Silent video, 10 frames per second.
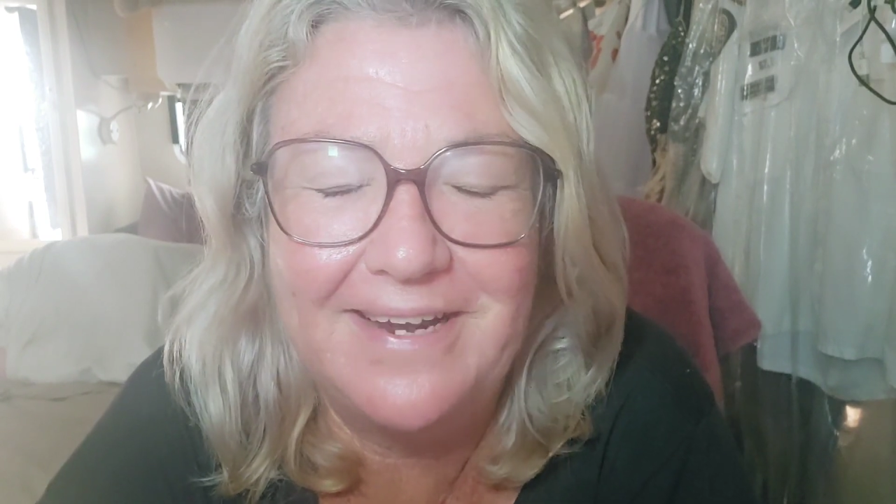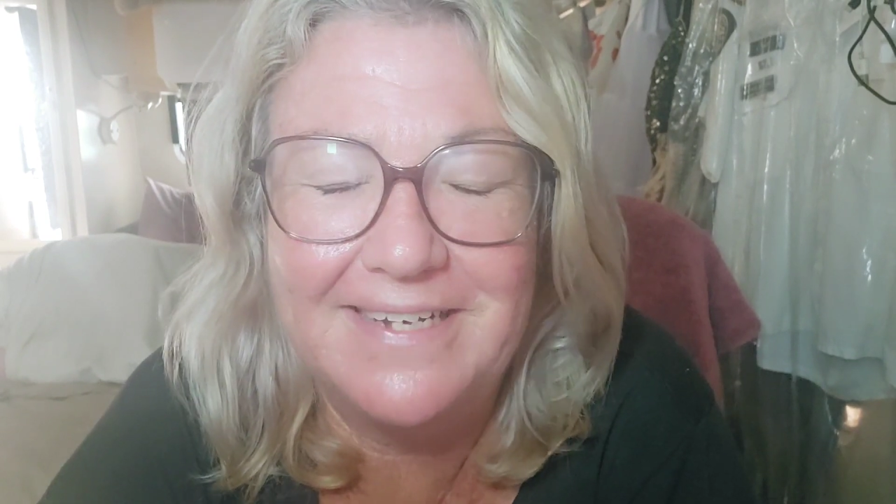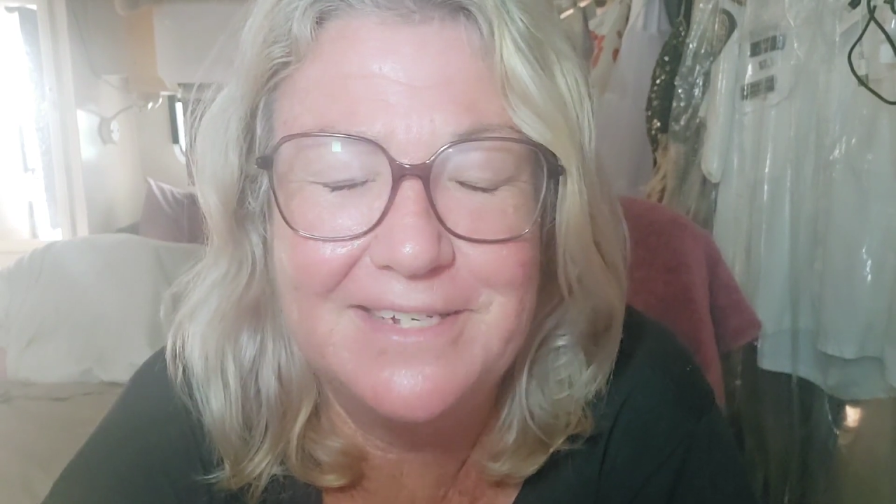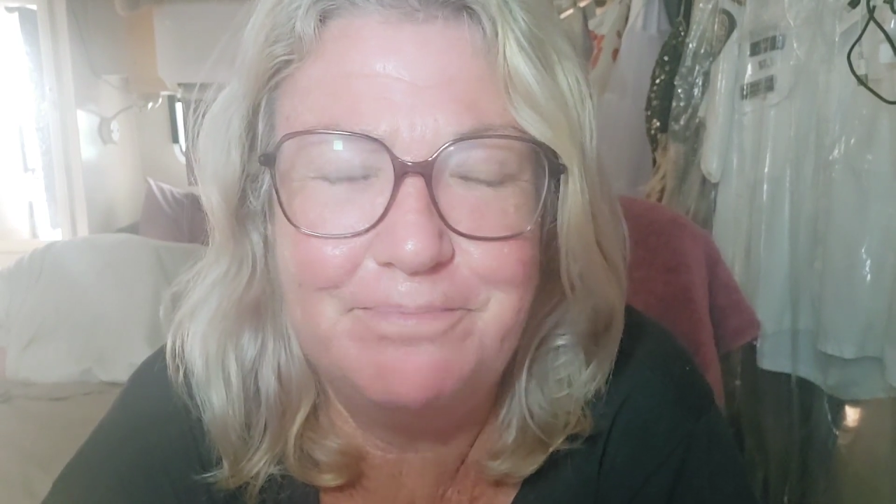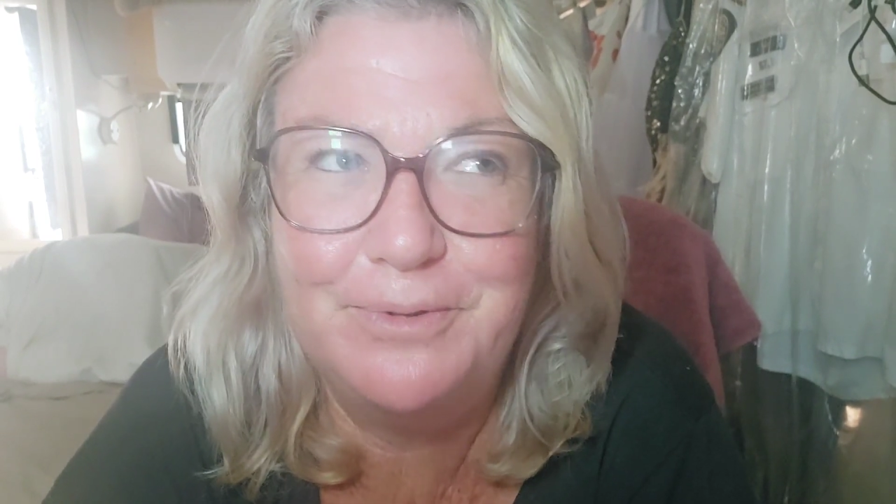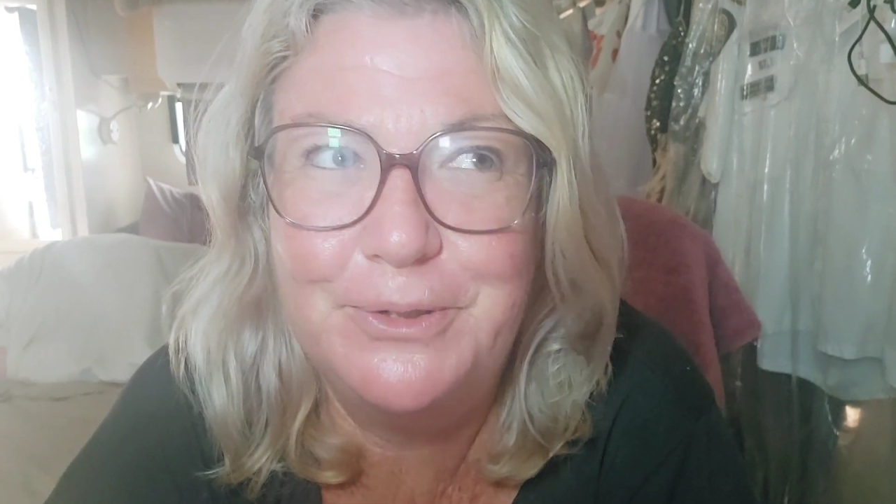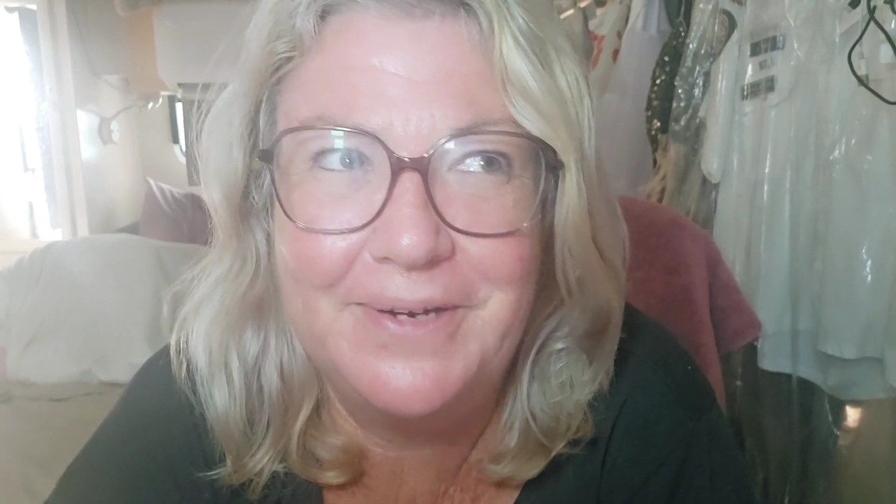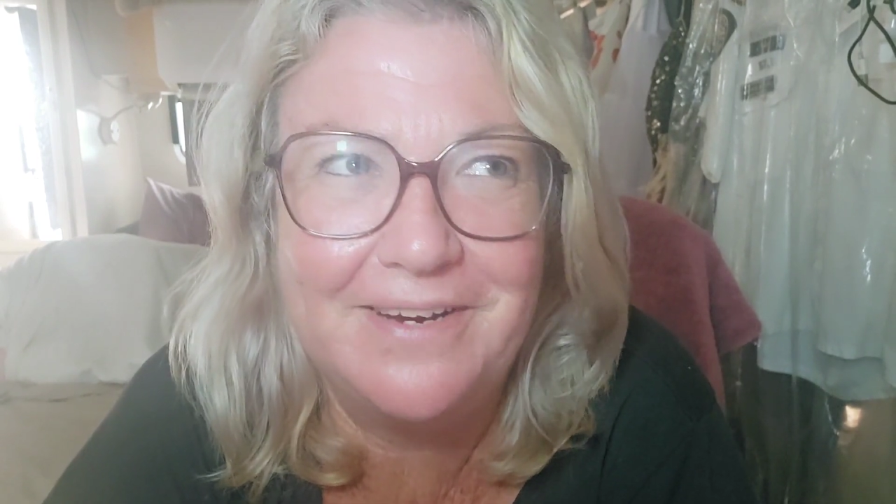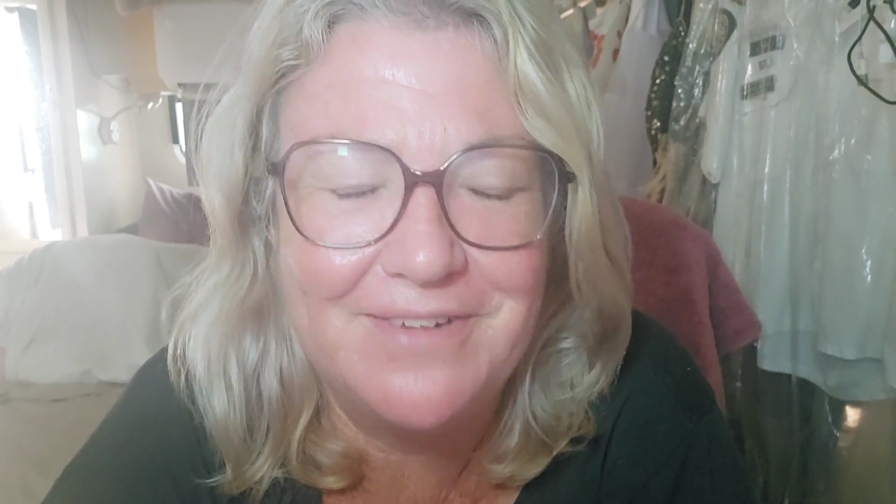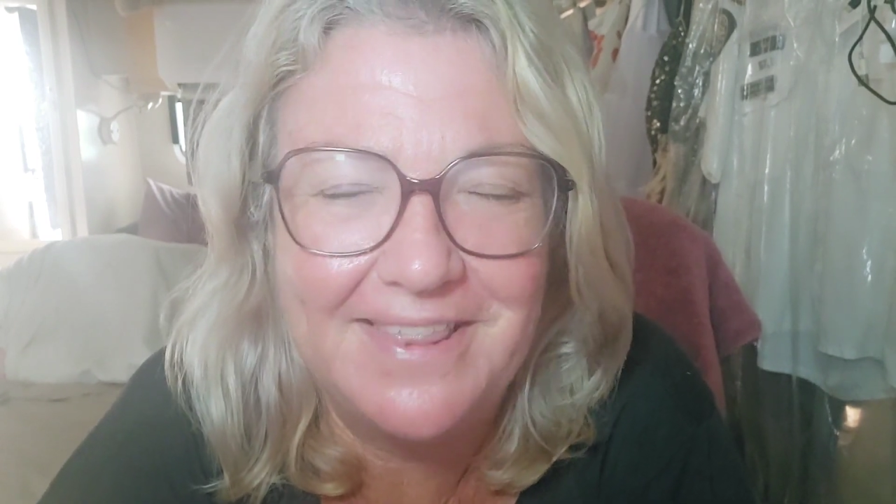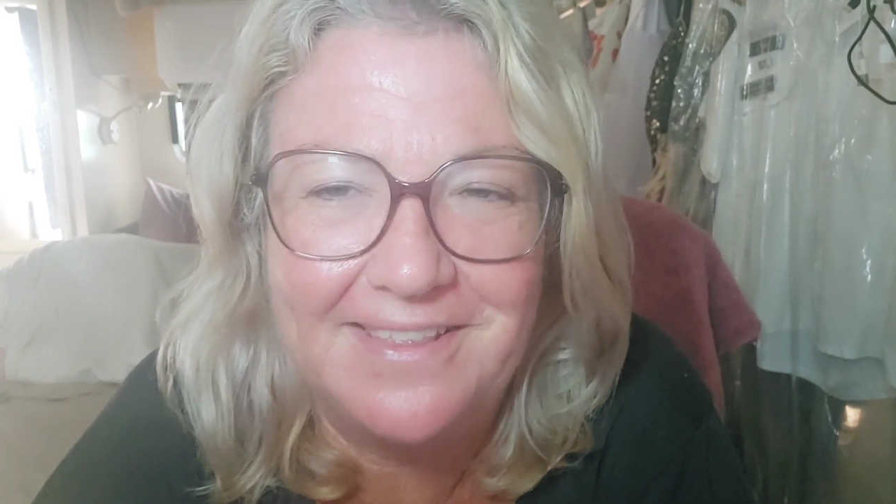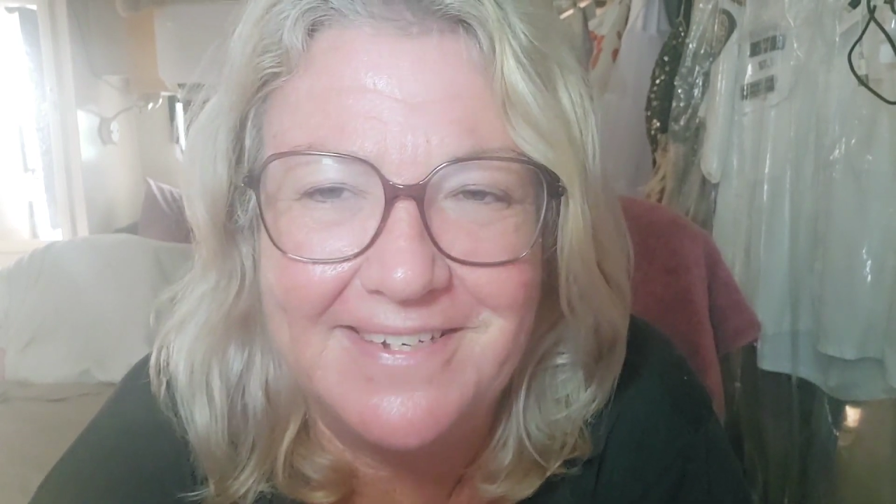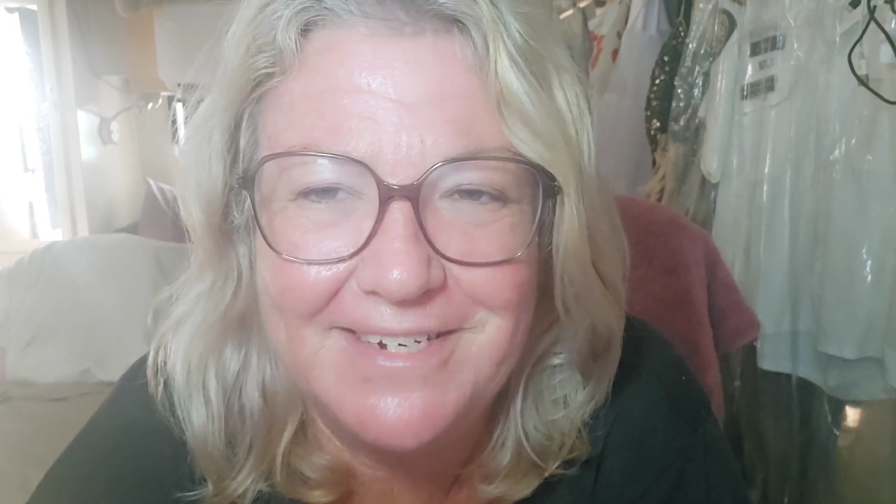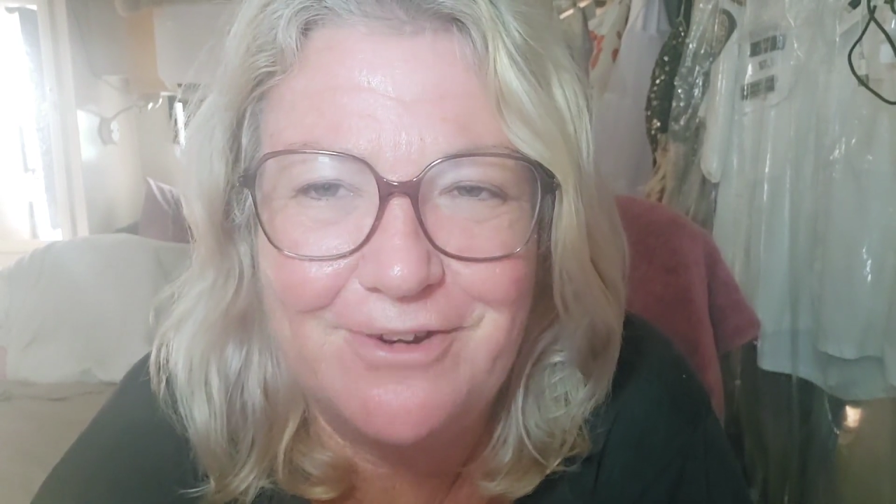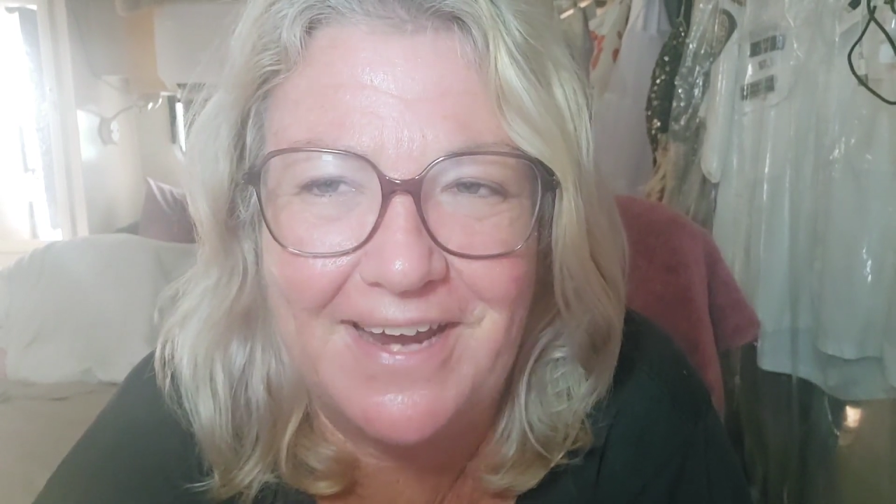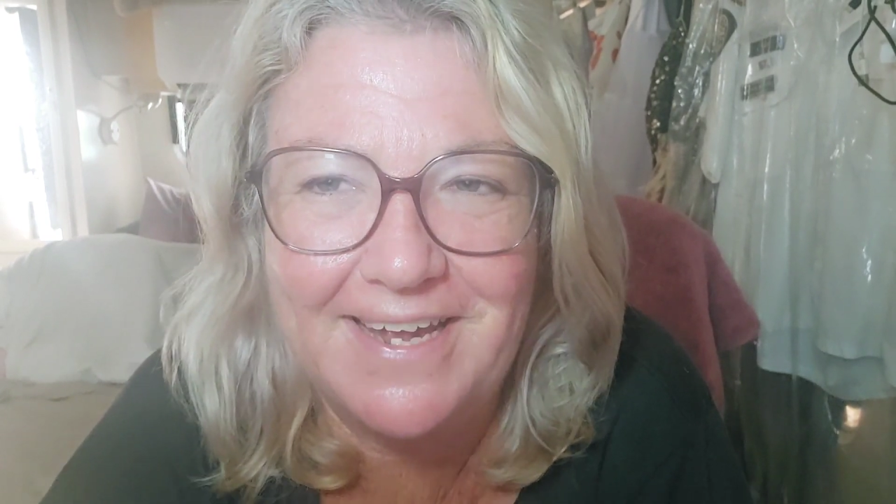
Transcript: exploring everything this great